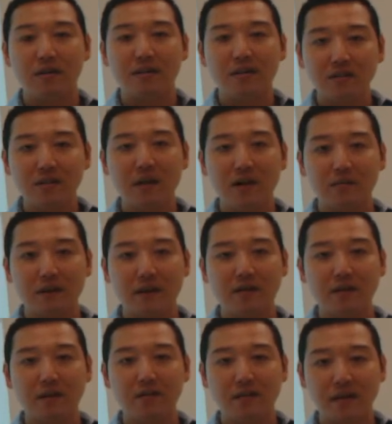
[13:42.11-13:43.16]
a discount
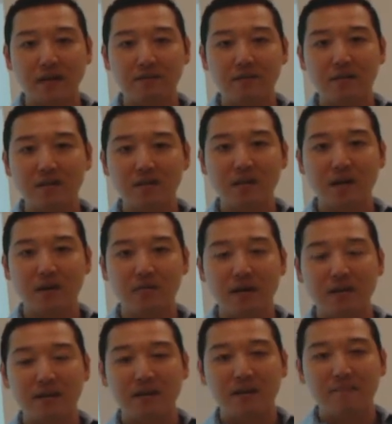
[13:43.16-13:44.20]
rate, a setting of a discount
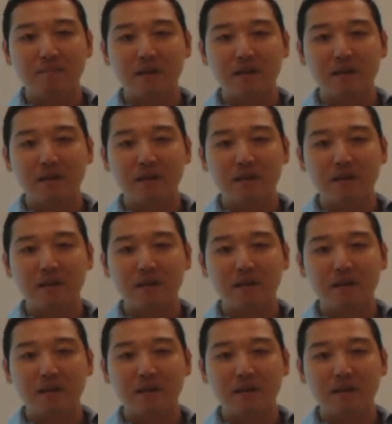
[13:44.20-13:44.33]
rate.